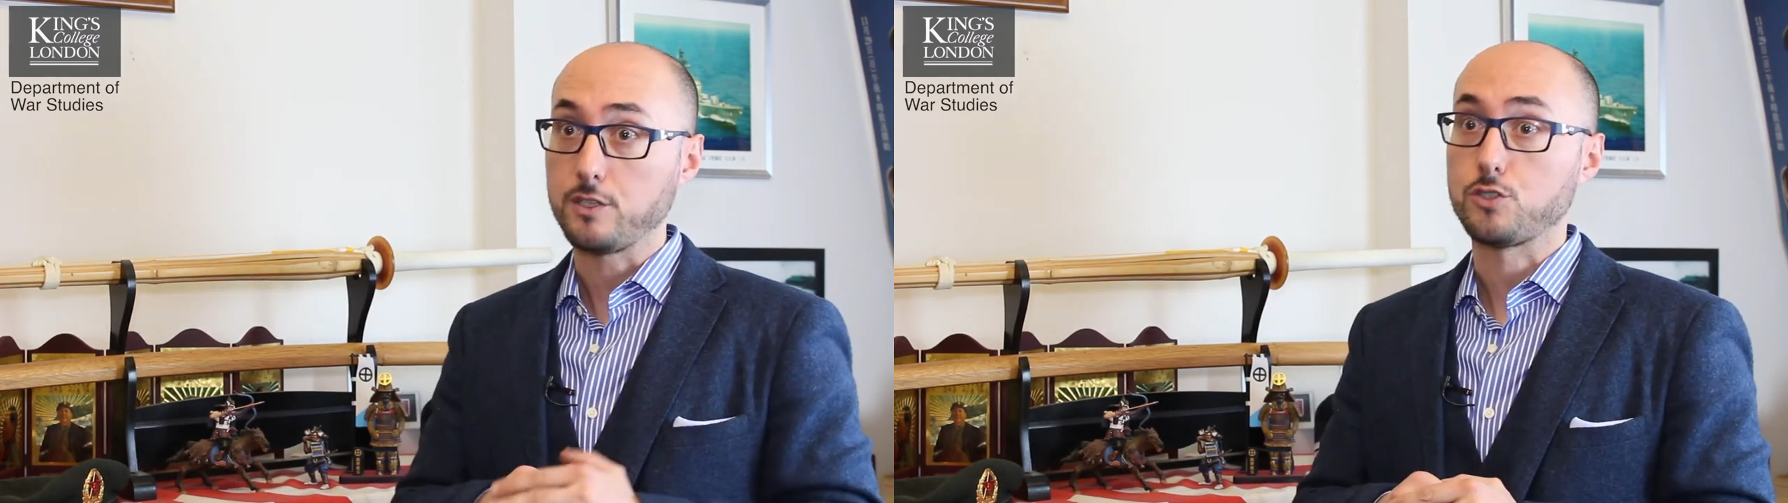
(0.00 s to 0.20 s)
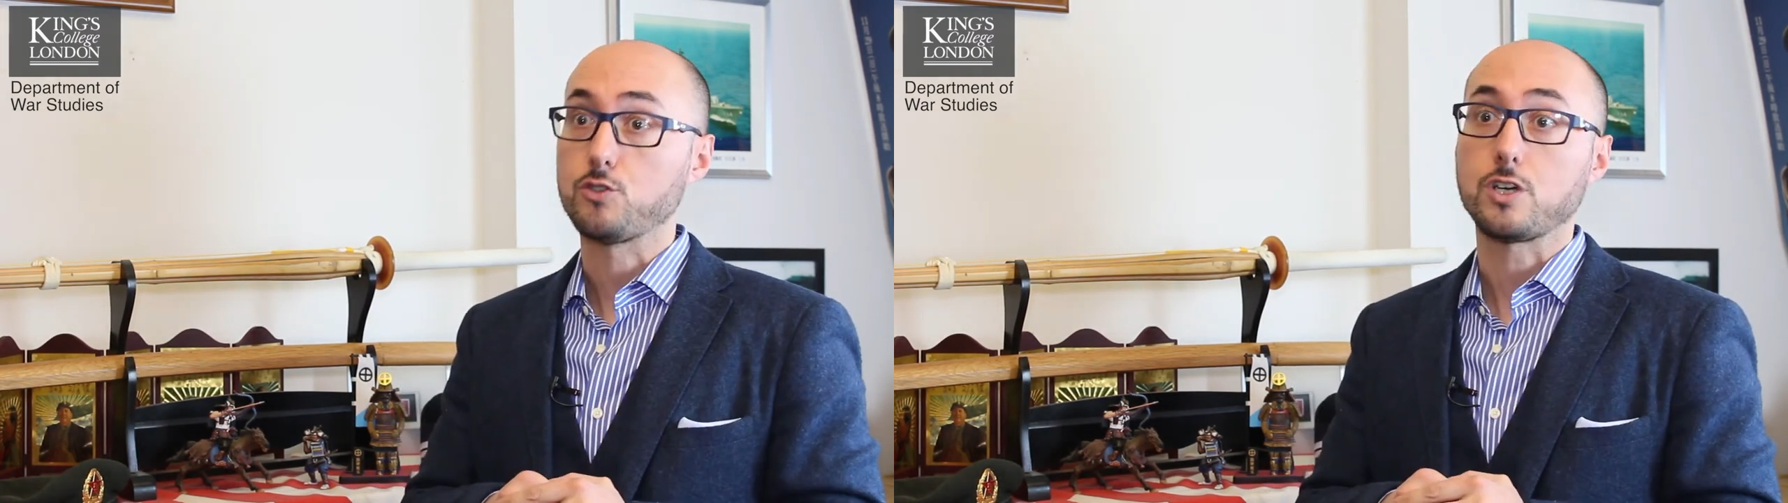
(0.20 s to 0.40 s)

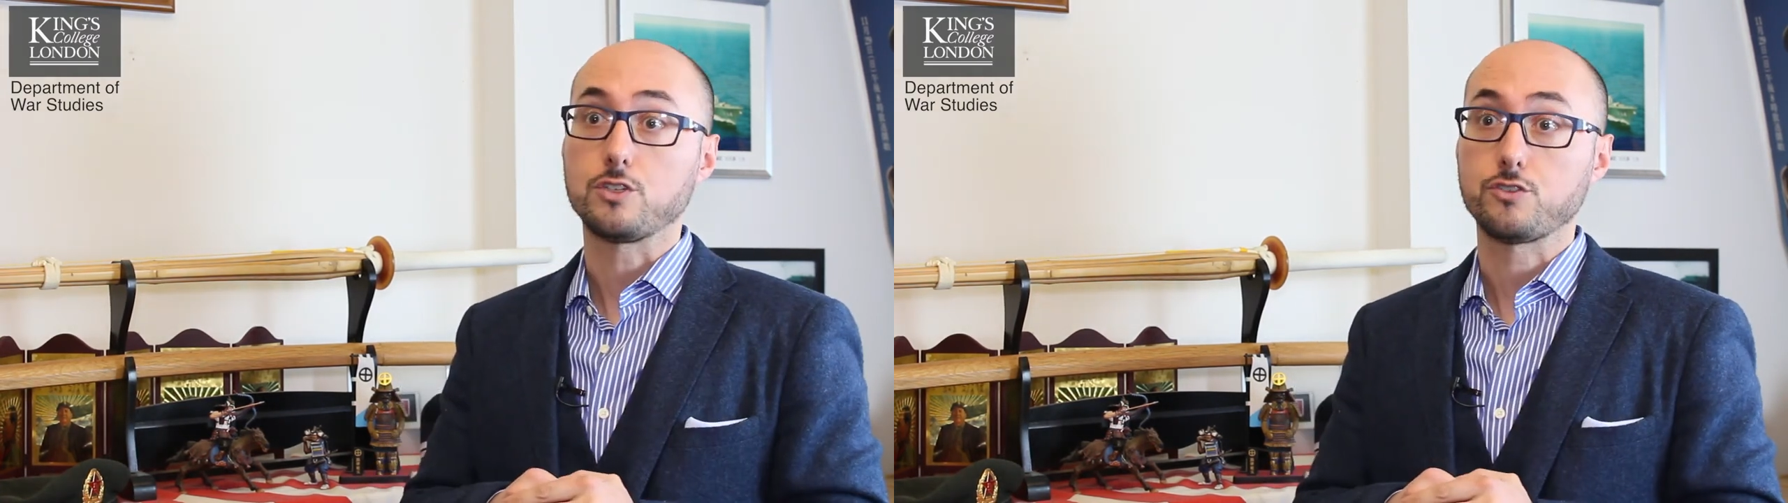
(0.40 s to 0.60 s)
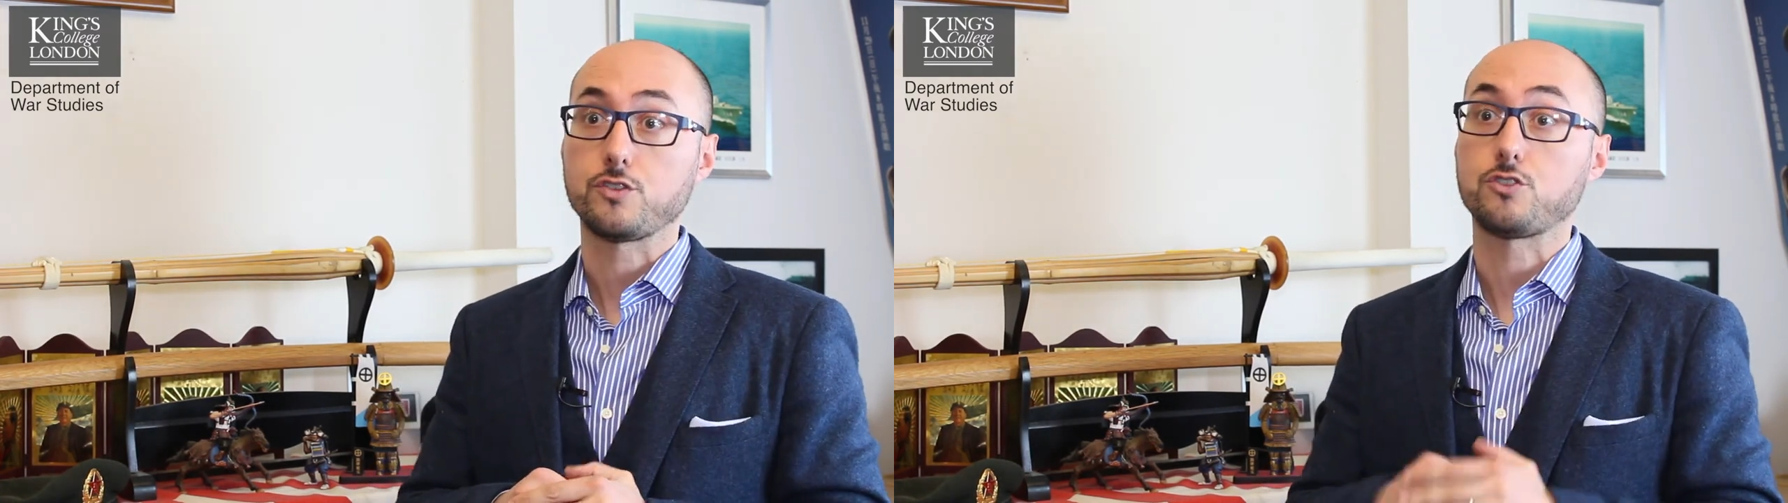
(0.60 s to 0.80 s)
the two
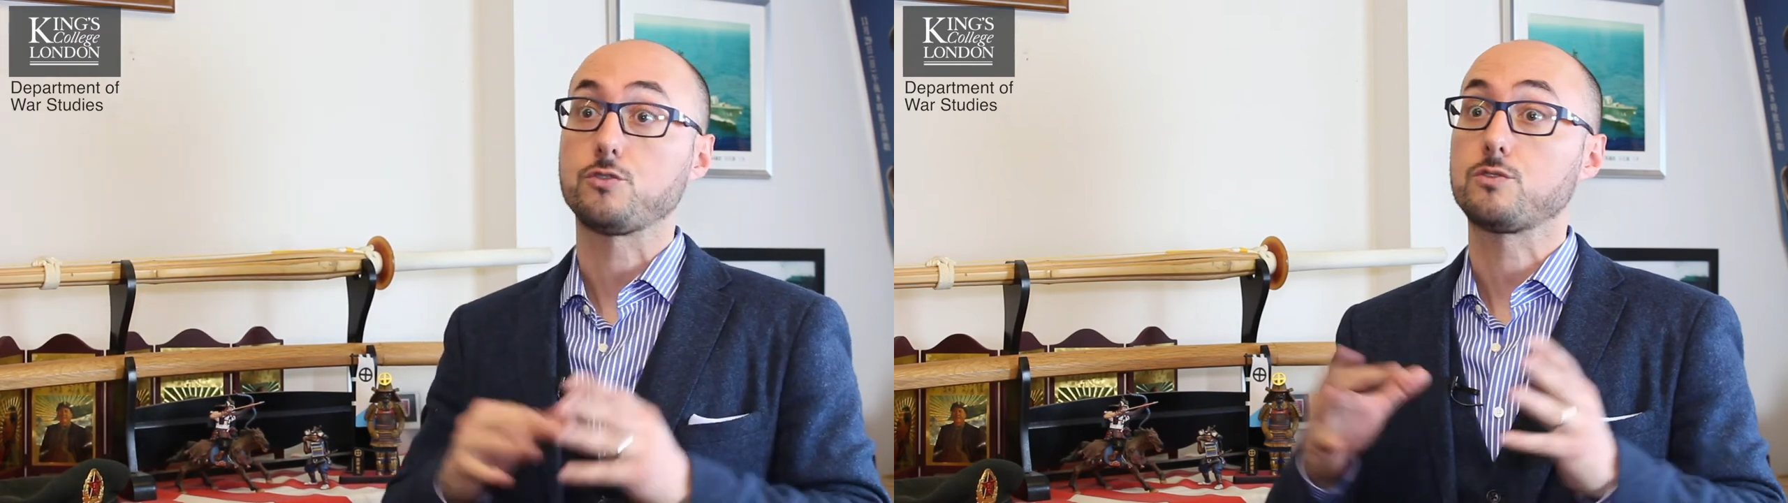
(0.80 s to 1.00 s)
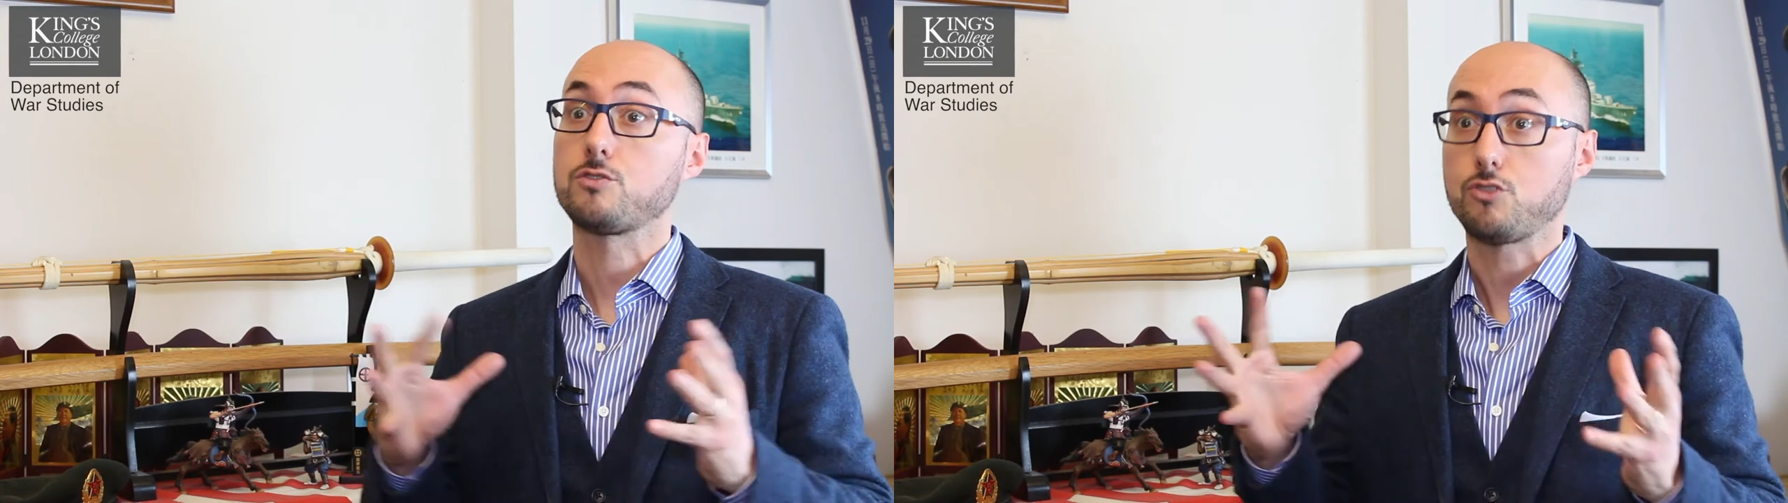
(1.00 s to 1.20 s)
countries
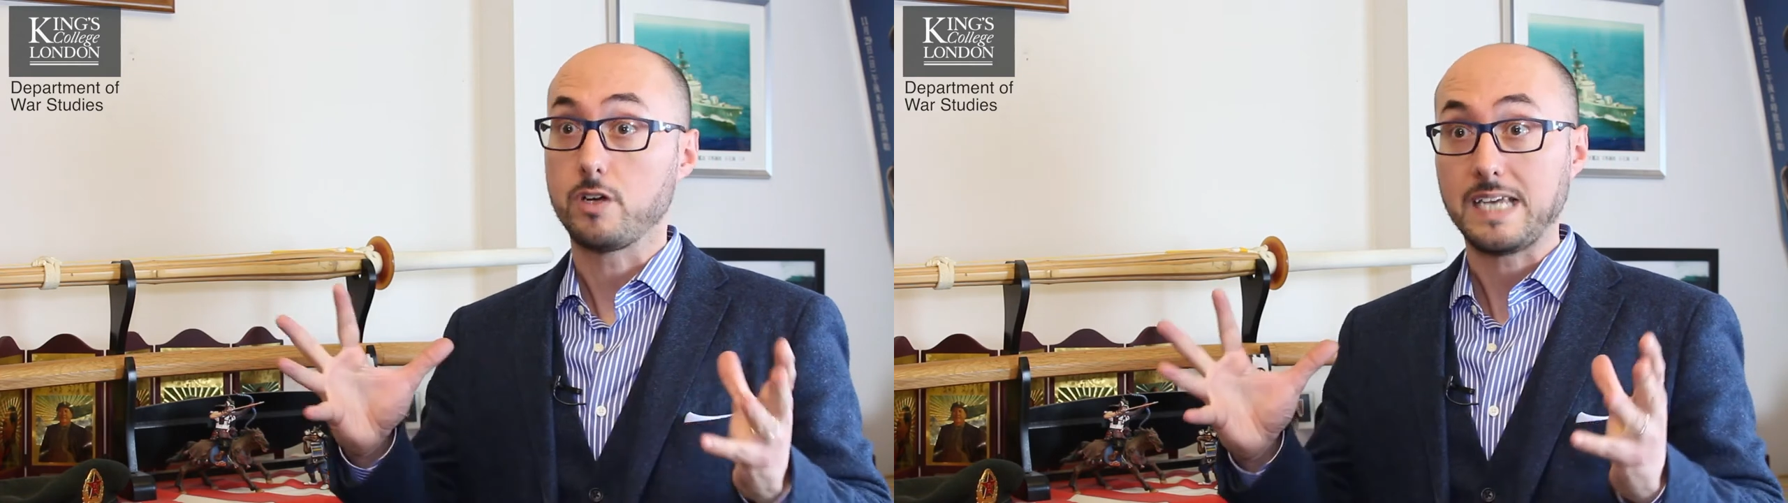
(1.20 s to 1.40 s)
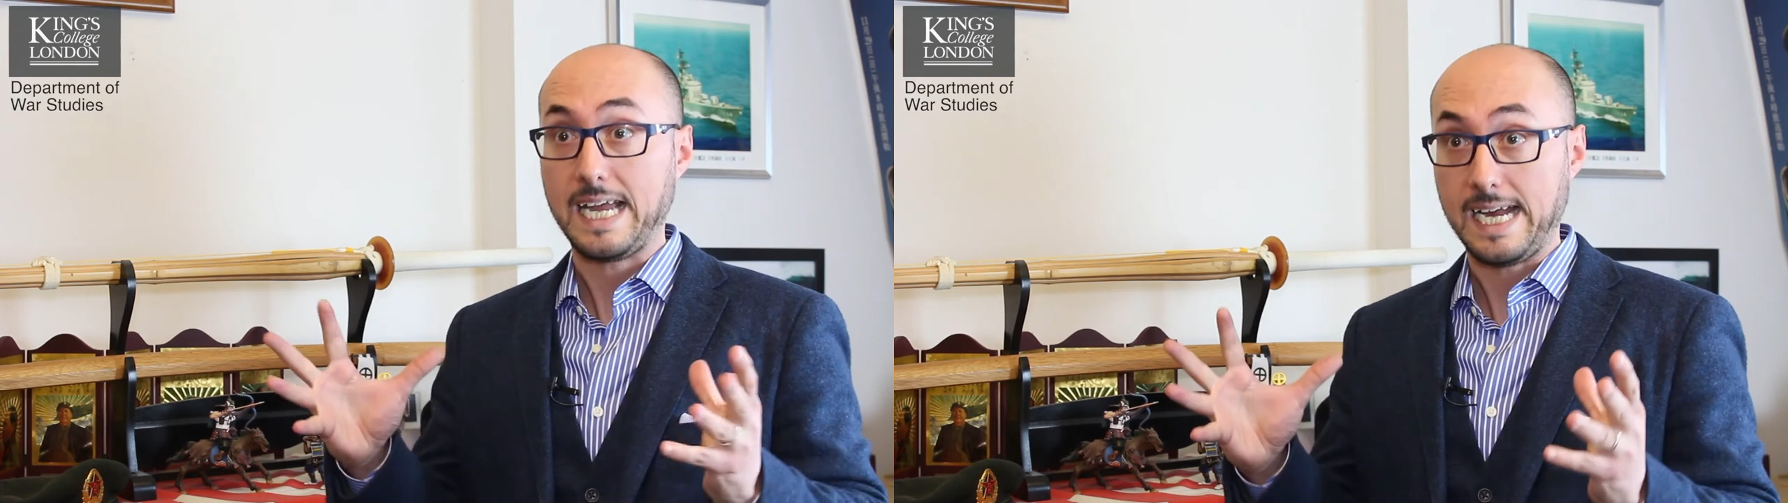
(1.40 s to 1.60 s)
should
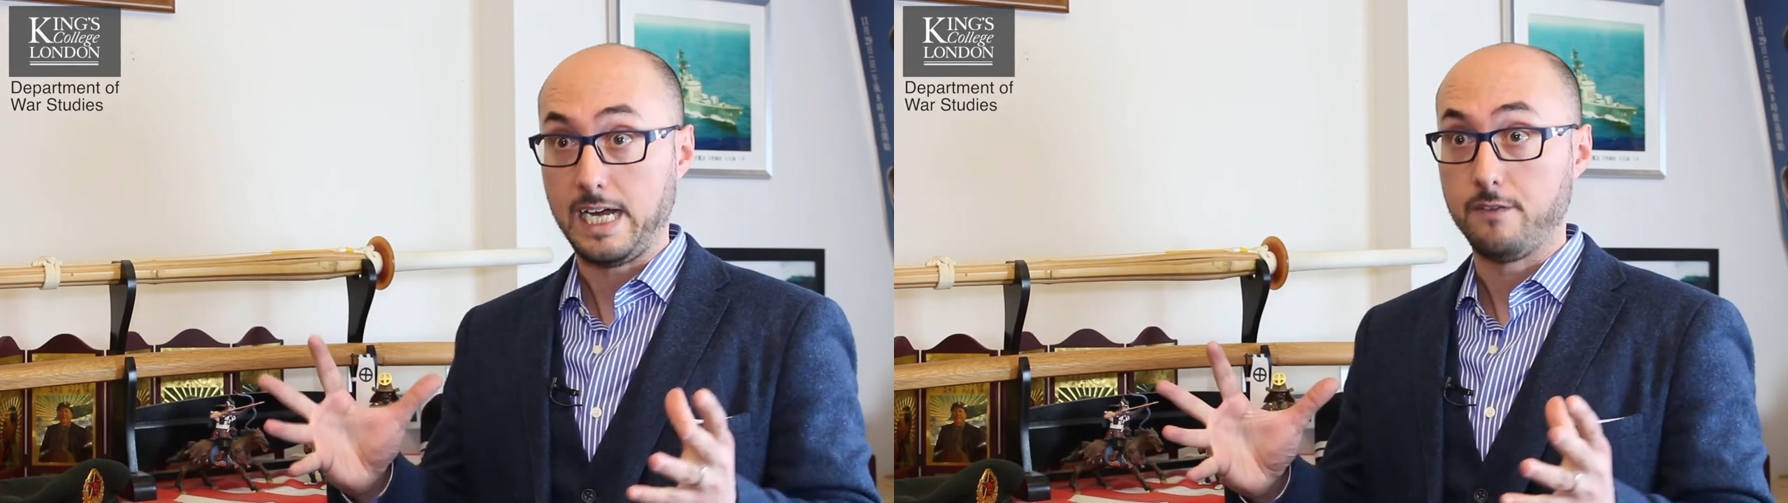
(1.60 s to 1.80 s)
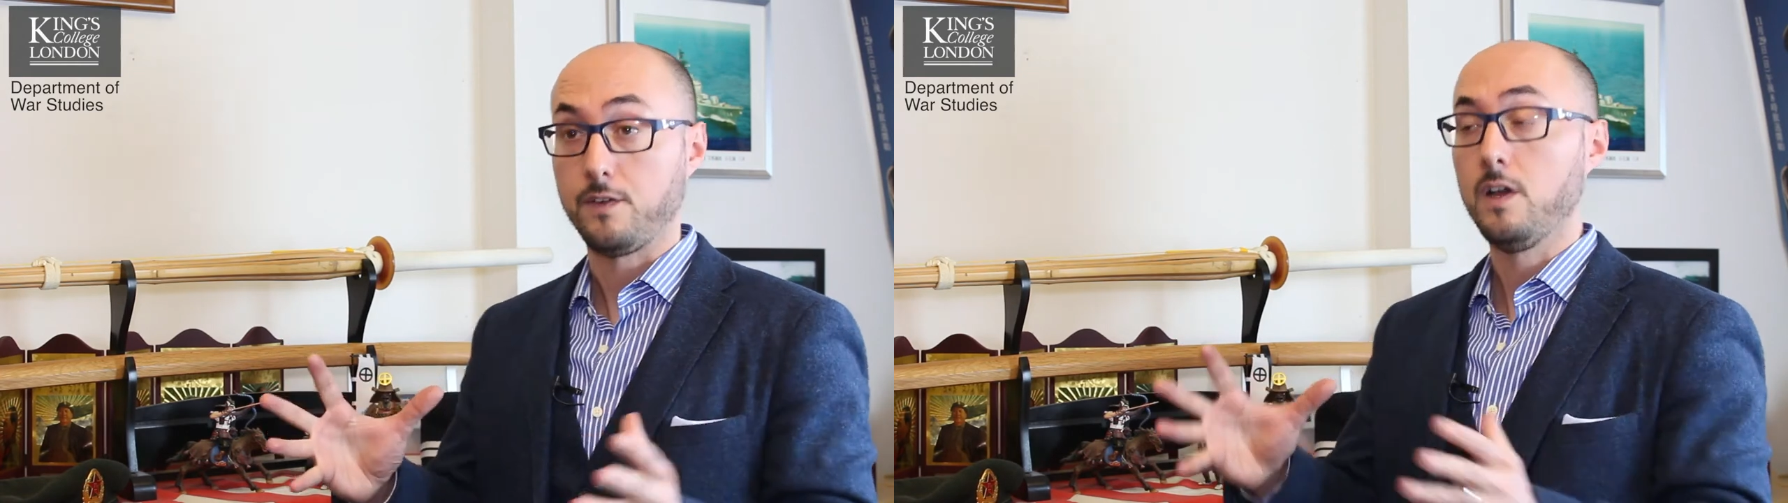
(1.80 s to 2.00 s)
try to
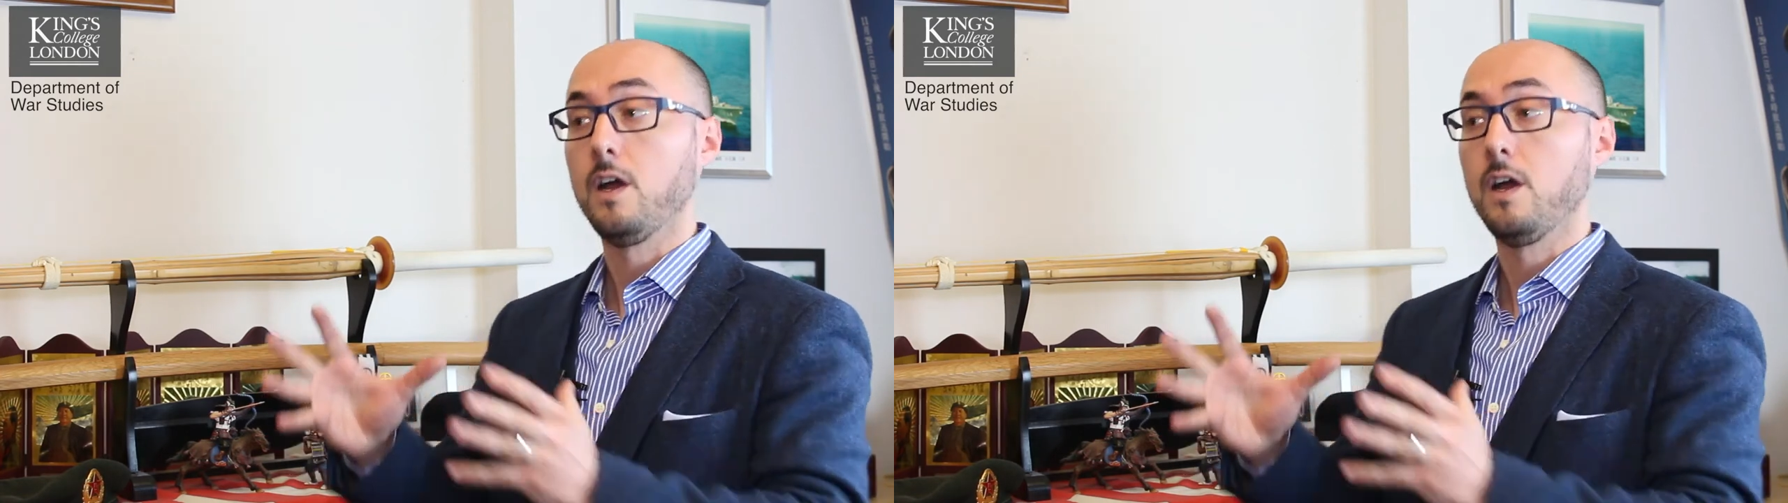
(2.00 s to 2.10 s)
have